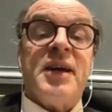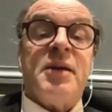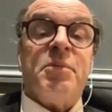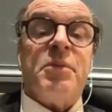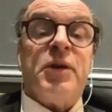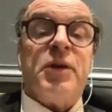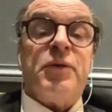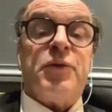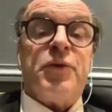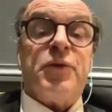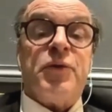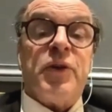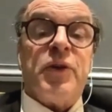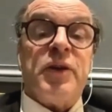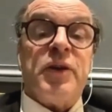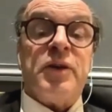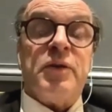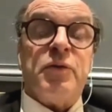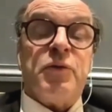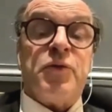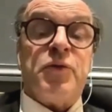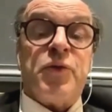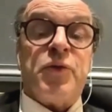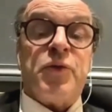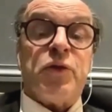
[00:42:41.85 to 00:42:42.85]
But
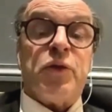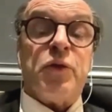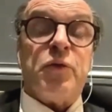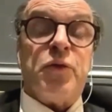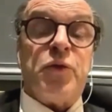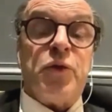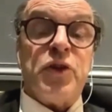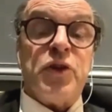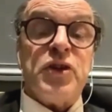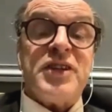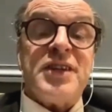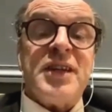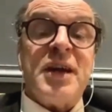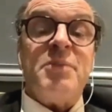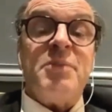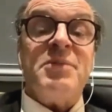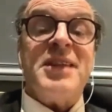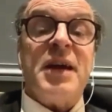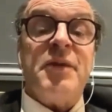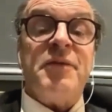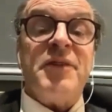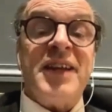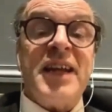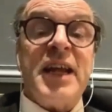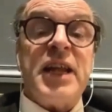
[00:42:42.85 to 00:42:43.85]
for the first time,
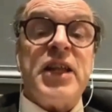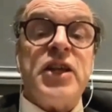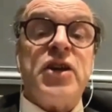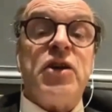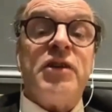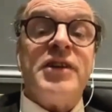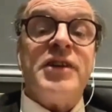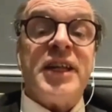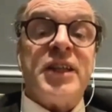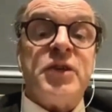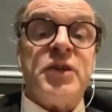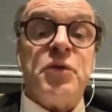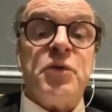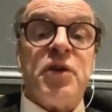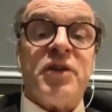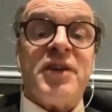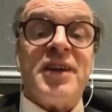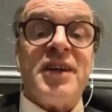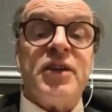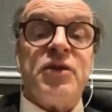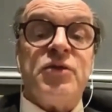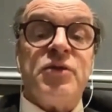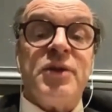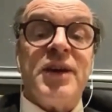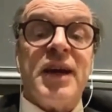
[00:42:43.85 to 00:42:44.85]
David and Goliath
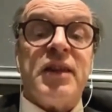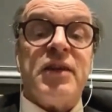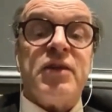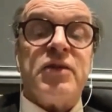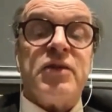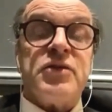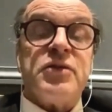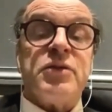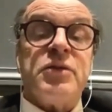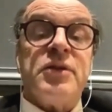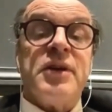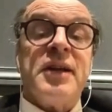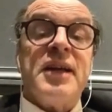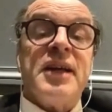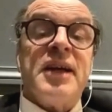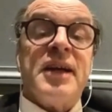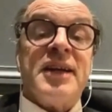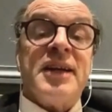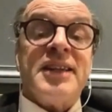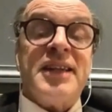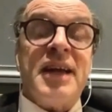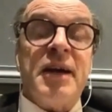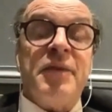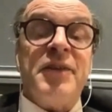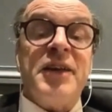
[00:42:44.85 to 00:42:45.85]
working together. So
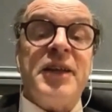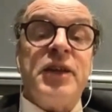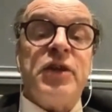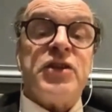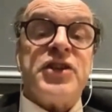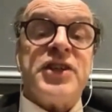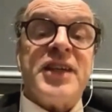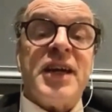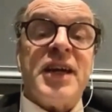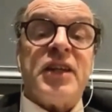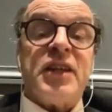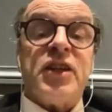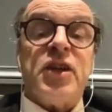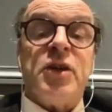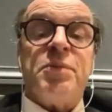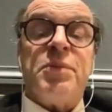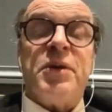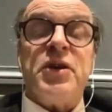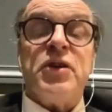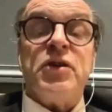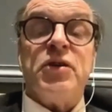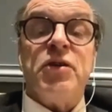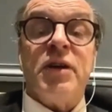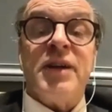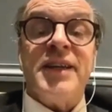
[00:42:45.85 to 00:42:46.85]
David, the startup,
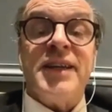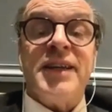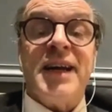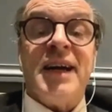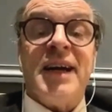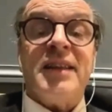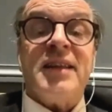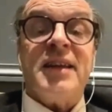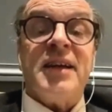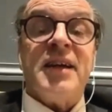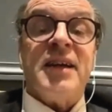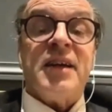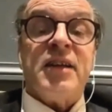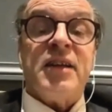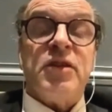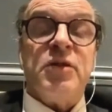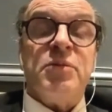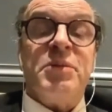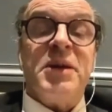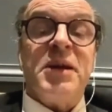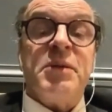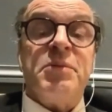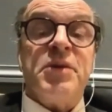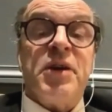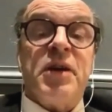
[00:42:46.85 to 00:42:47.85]
and Goliath, the
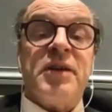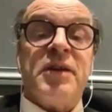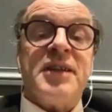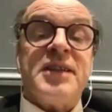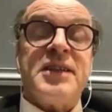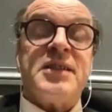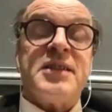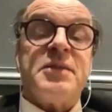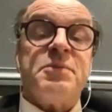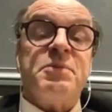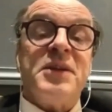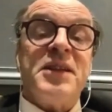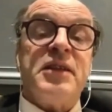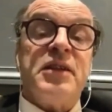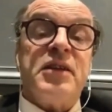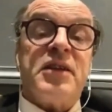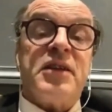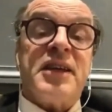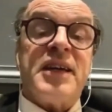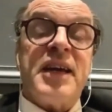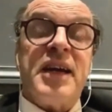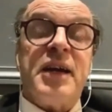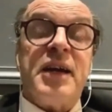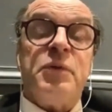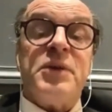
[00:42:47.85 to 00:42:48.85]
big brand. It's been the
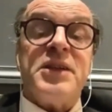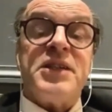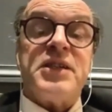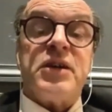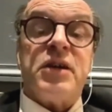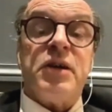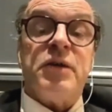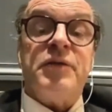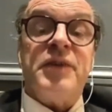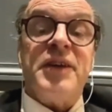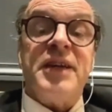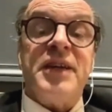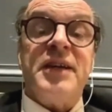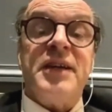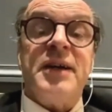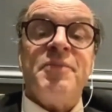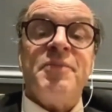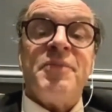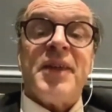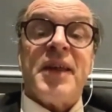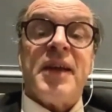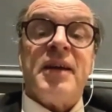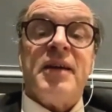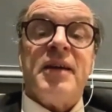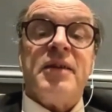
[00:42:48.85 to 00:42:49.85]
case with COVID.
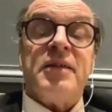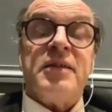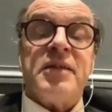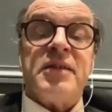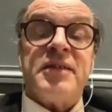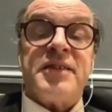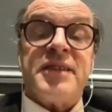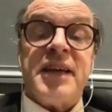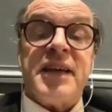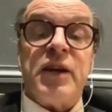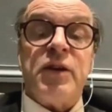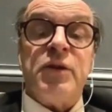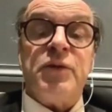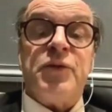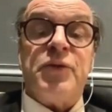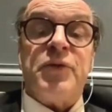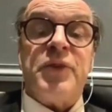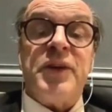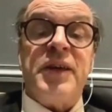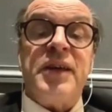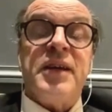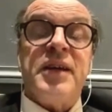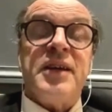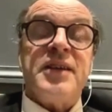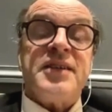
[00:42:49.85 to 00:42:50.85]

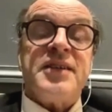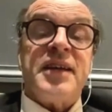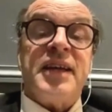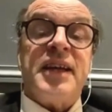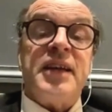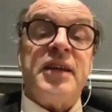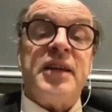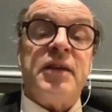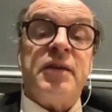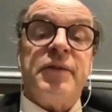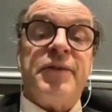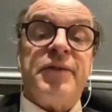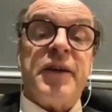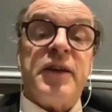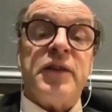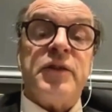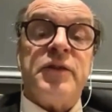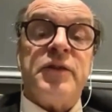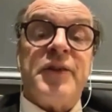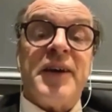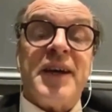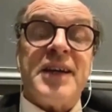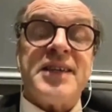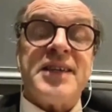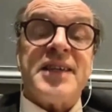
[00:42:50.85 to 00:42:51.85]
Sanofi said, I didn't find the
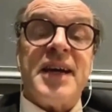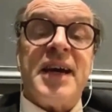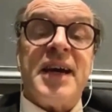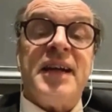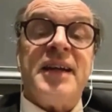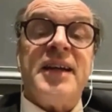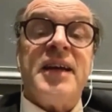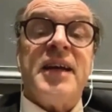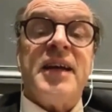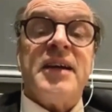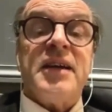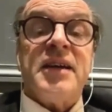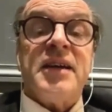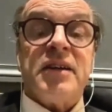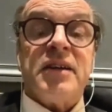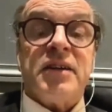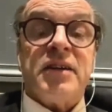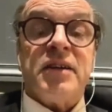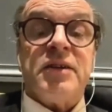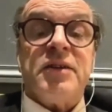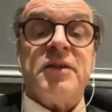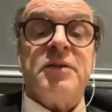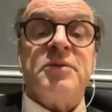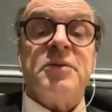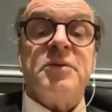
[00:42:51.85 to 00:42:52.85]
vaccine.
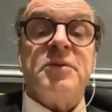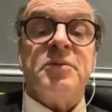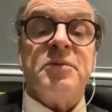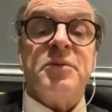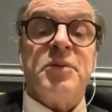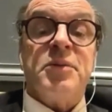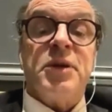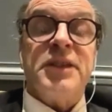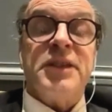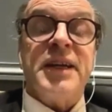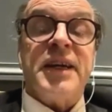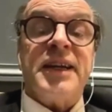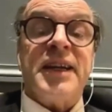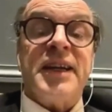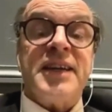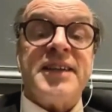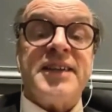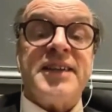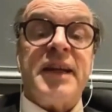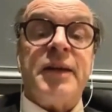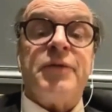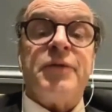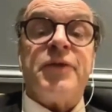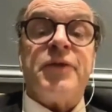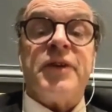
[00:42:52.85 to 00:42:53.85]
Moderna
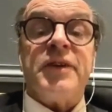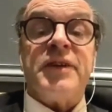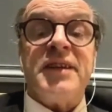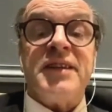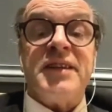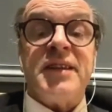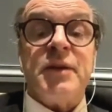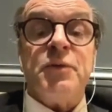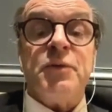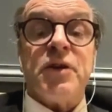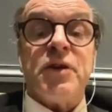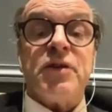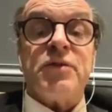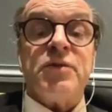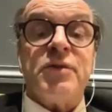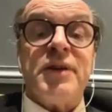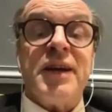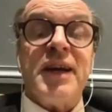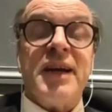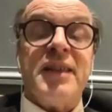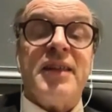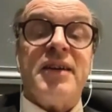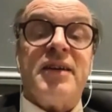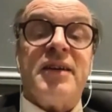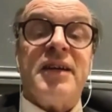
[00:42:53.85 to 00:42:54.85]
said, I found it. They work
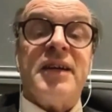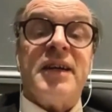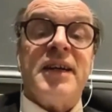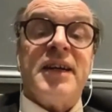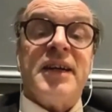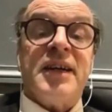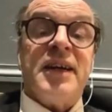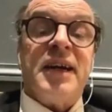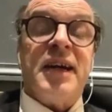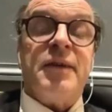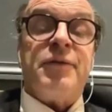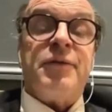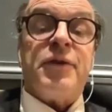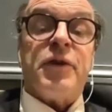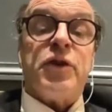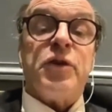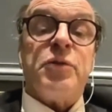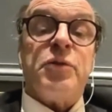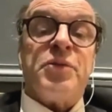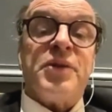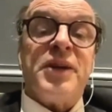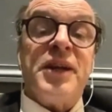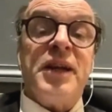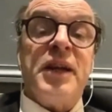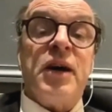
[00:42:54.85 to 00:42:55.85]
together. And for the
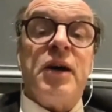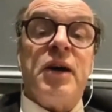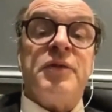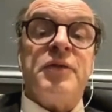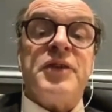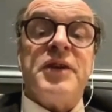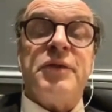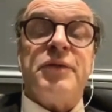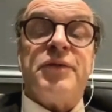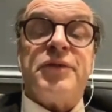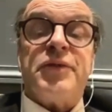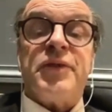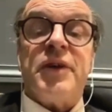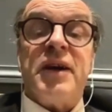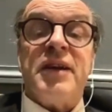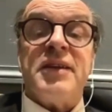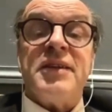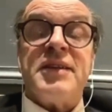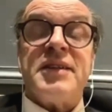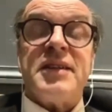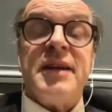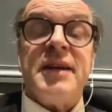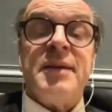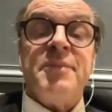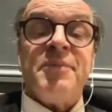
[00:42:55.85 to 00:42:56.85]
pre-loved in
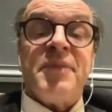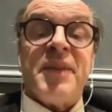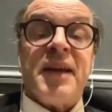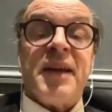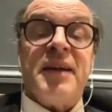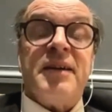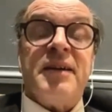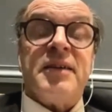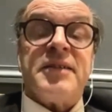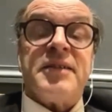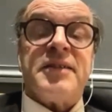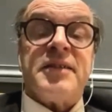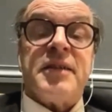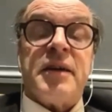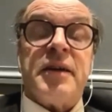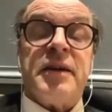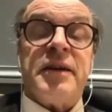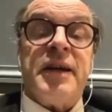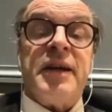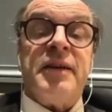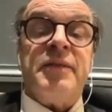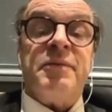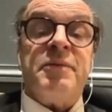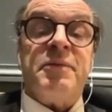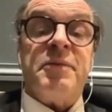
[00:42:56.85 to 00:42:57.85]
France,
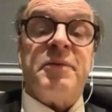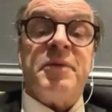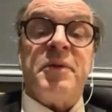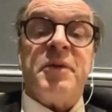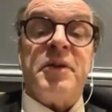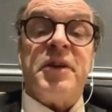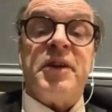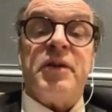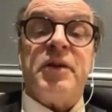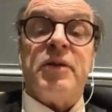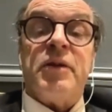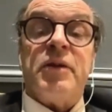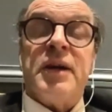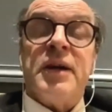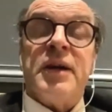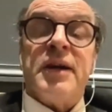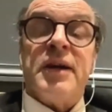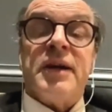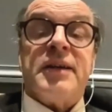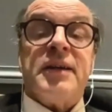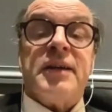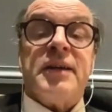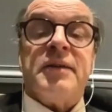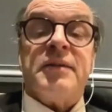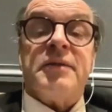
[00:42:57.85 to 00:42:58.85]
second-hand,
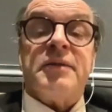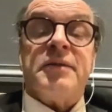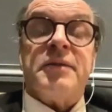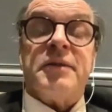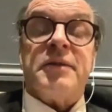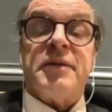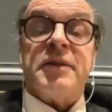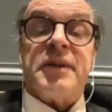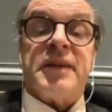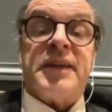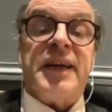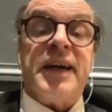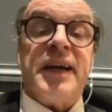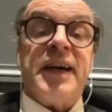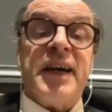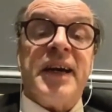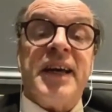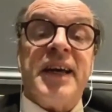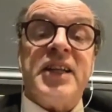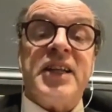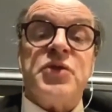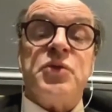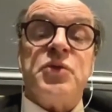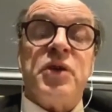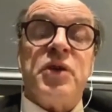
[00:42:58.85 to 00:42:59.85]

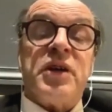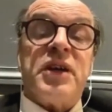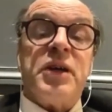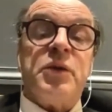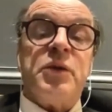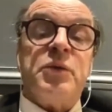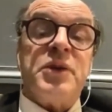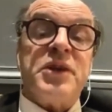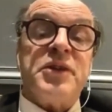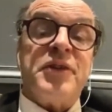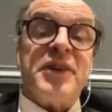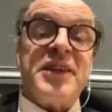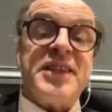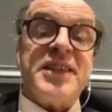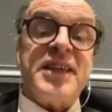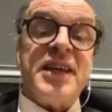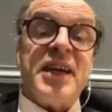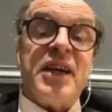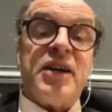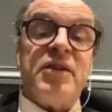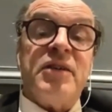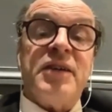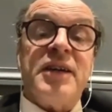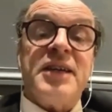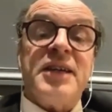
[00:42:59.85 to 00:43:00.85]
Kering is working with
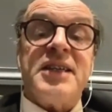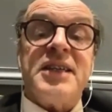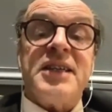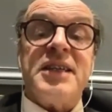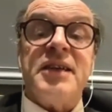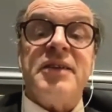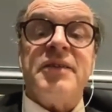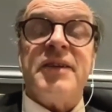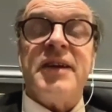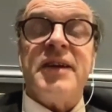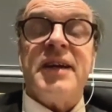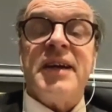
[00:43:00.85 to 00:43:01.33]
Vestiaire Collective,